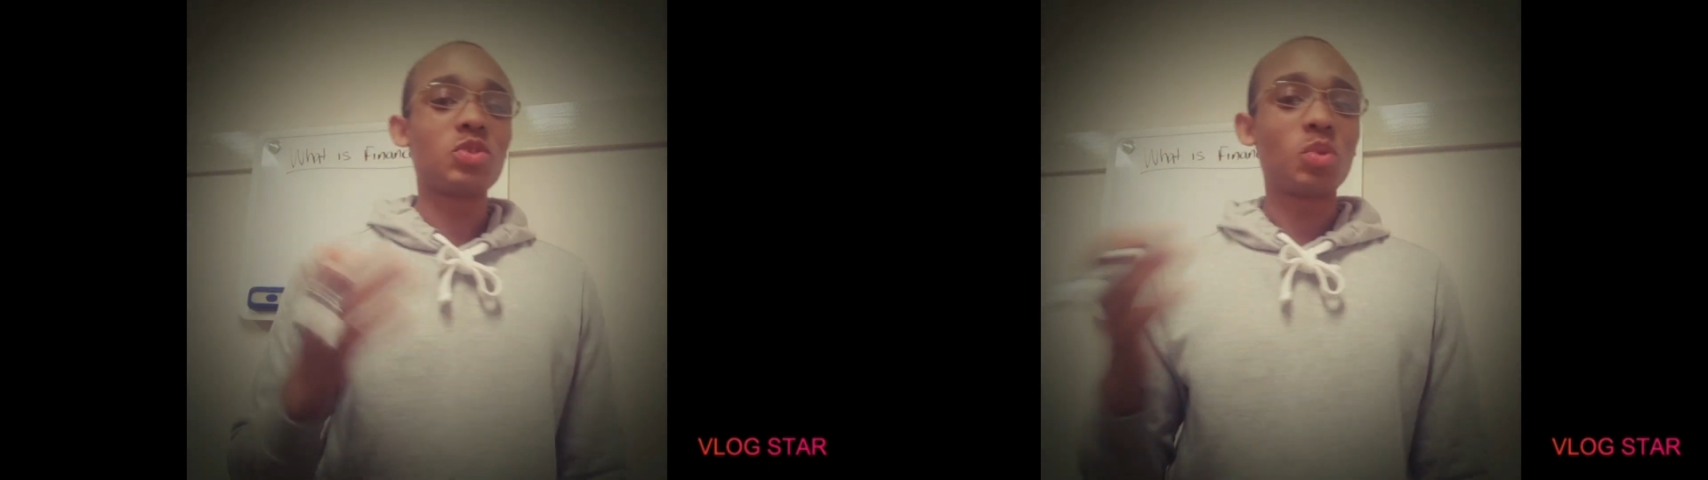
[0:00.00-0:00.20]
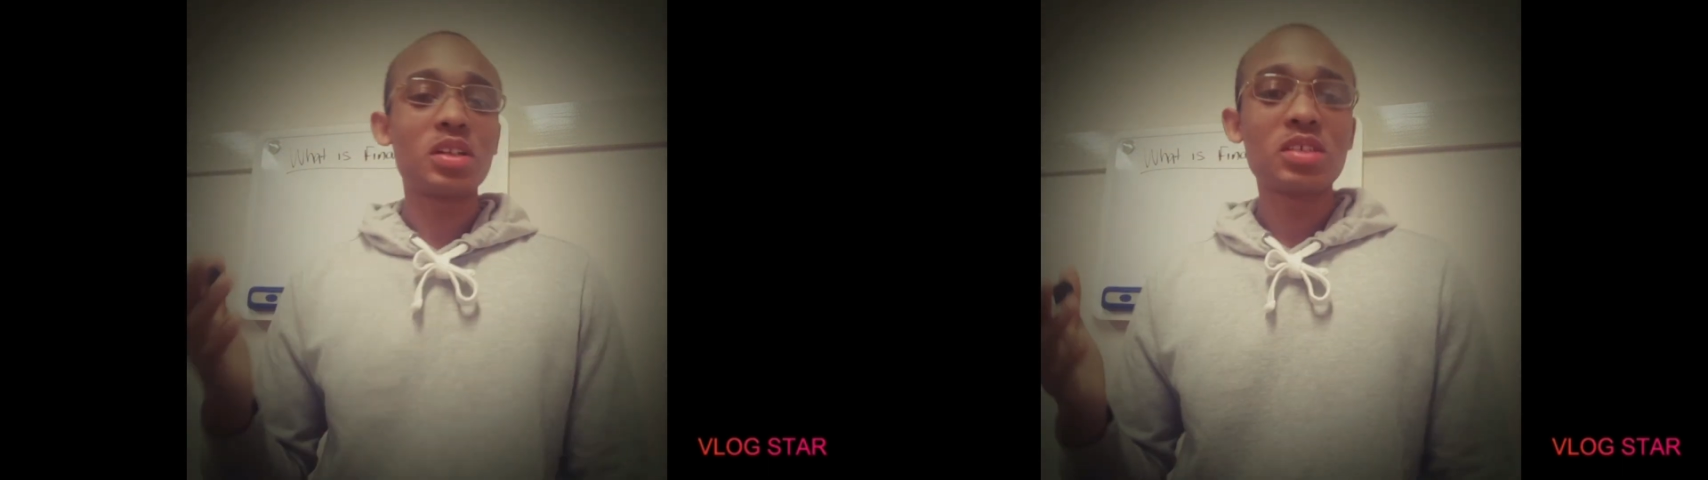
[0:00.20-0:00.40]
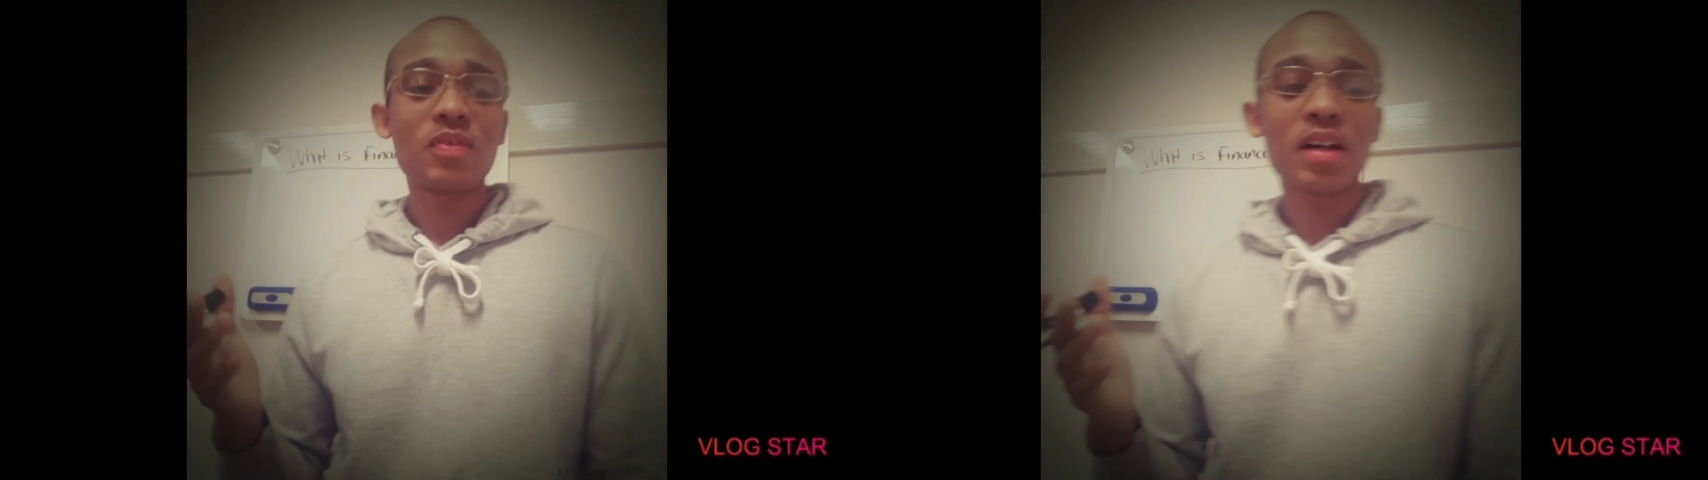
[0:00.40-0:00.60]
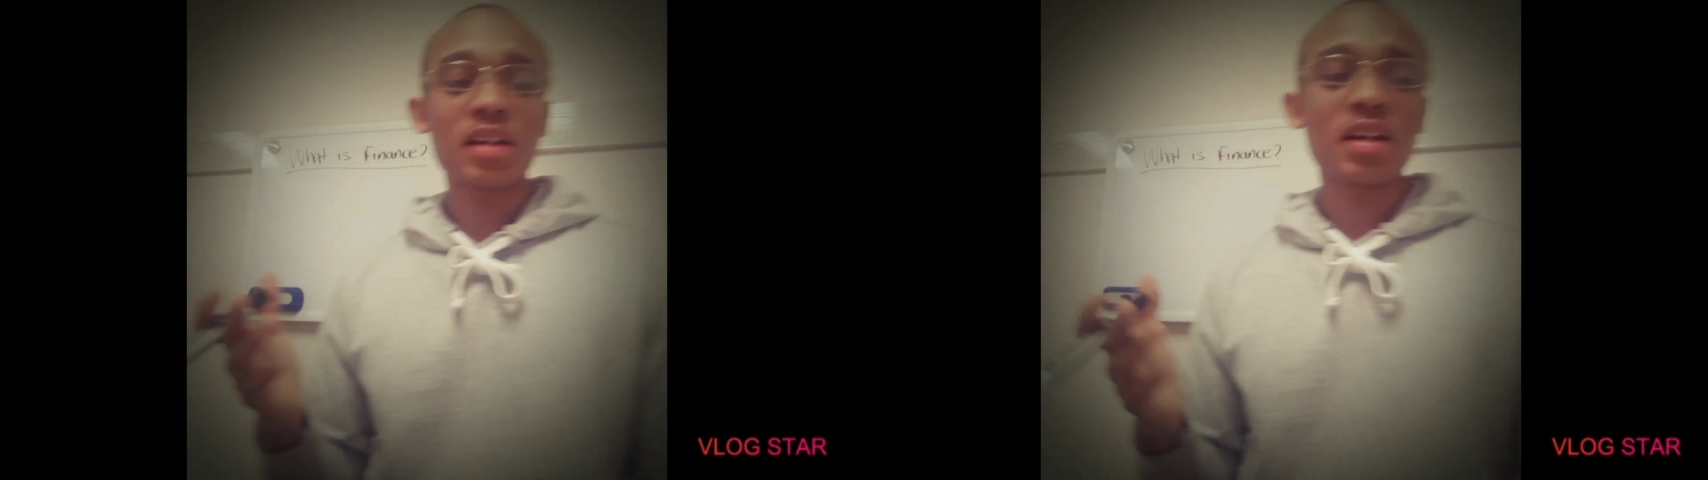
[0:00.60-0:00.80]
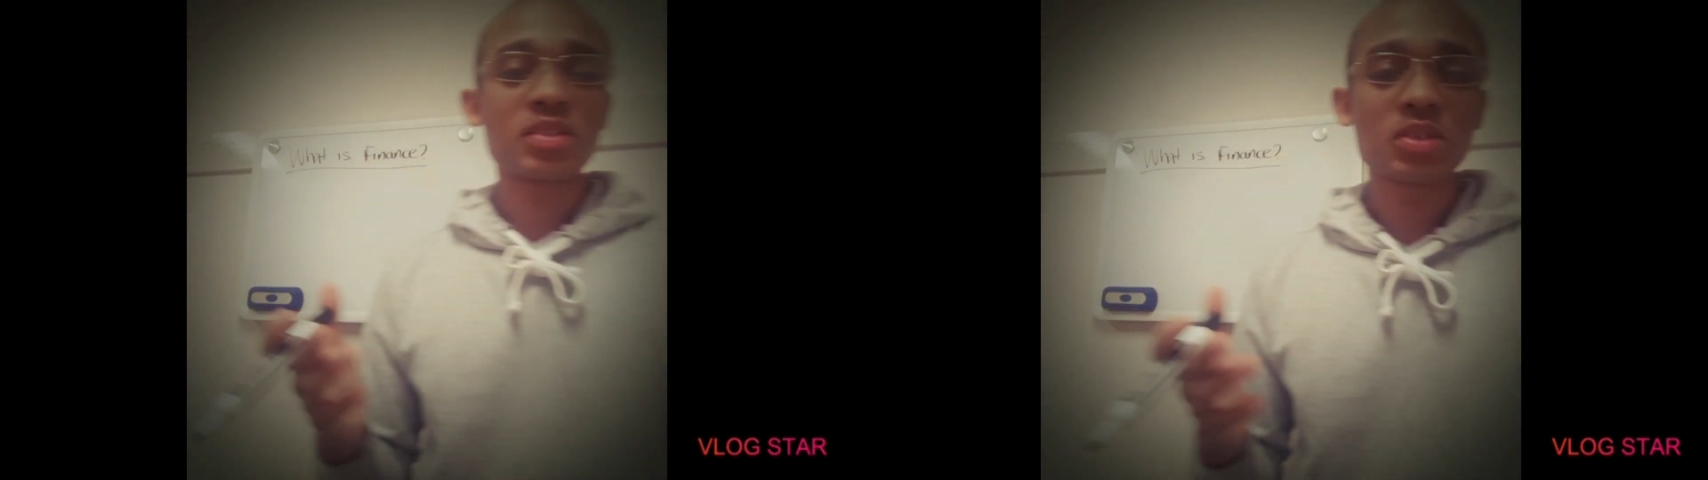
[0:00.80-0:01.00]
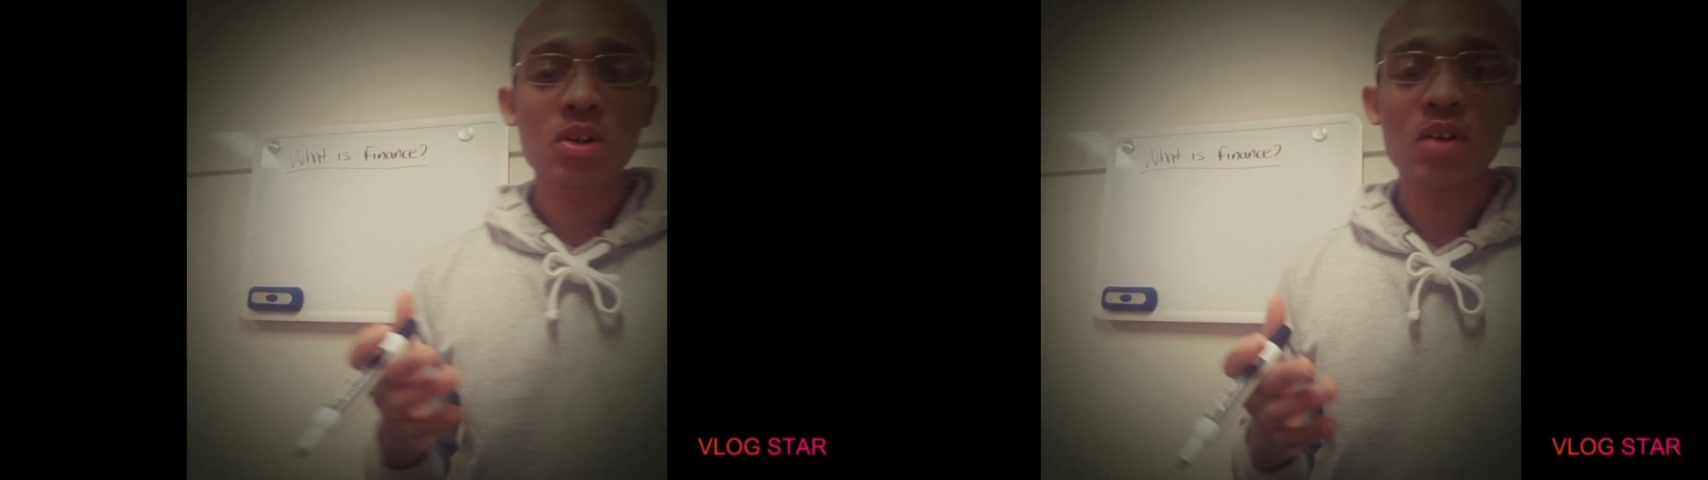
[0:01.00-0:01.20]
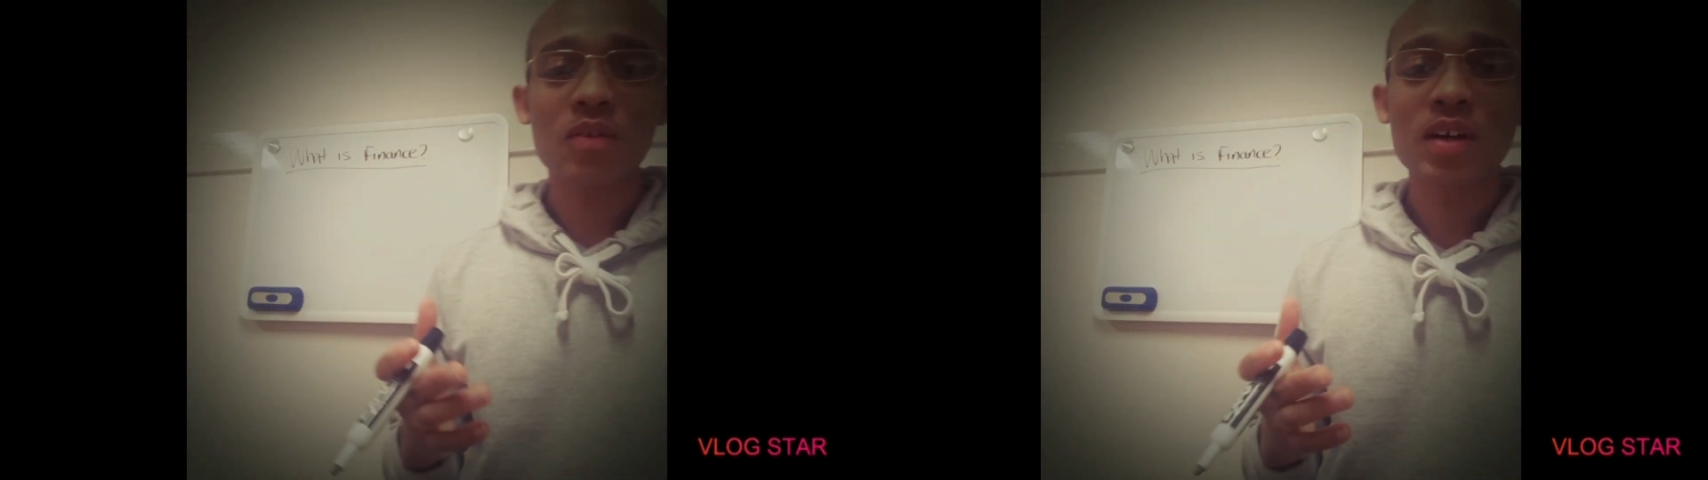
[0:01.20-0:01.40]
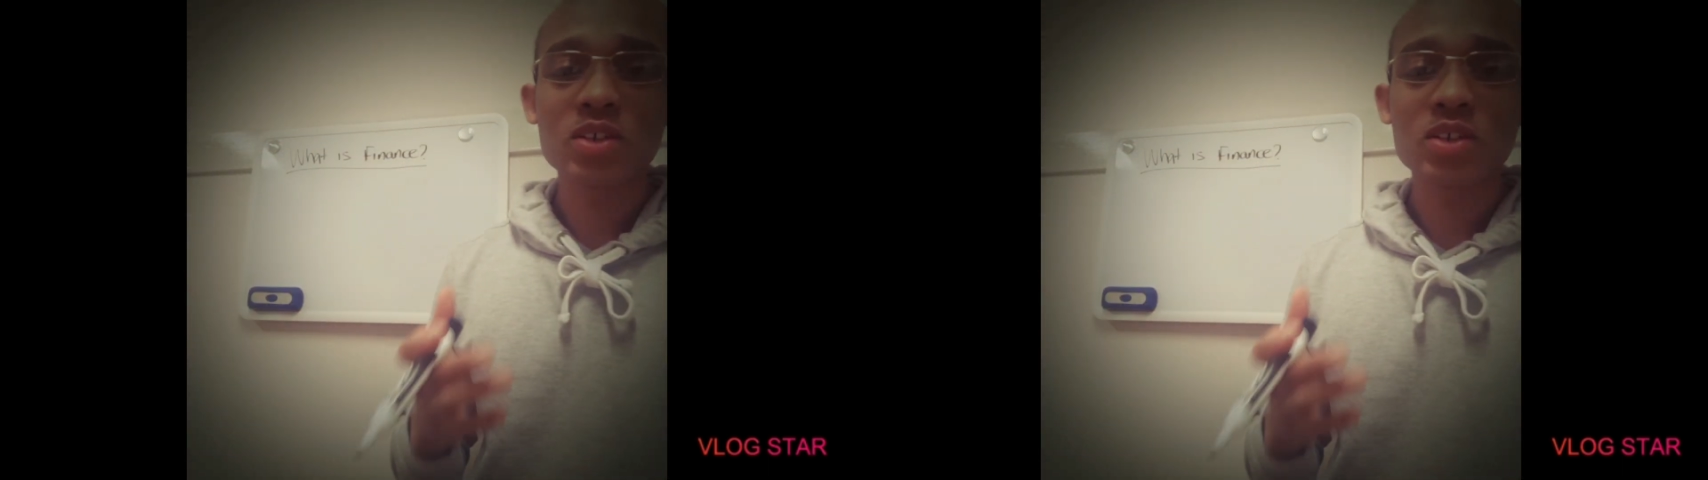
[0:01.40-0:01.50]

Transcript: what is finance? All right,